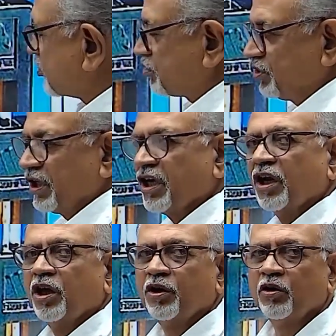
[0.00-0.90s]
the color
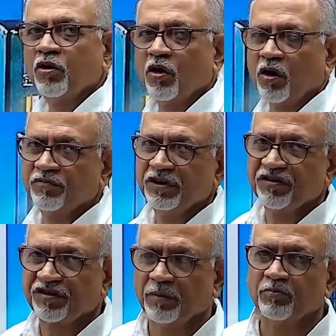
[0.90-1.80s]
of this
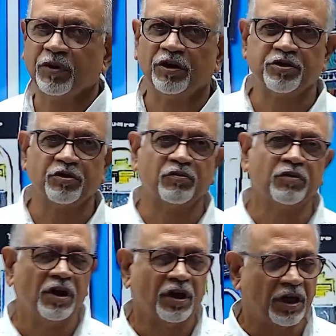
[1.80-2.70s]
sample tube,
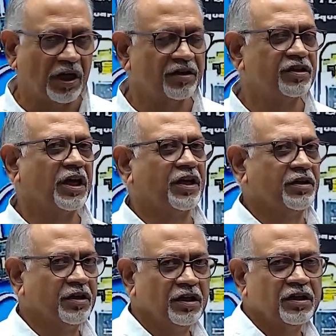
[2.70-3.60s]
and then
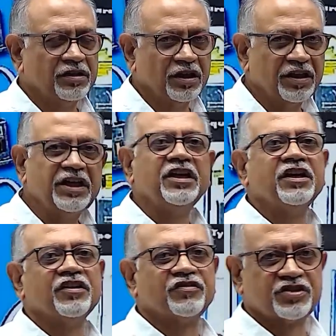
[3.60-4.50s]
the reading
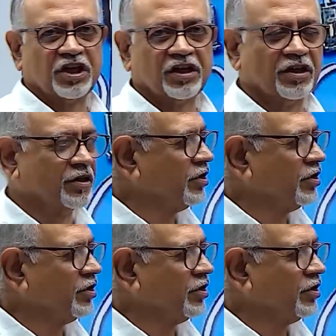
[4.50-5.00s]
is taken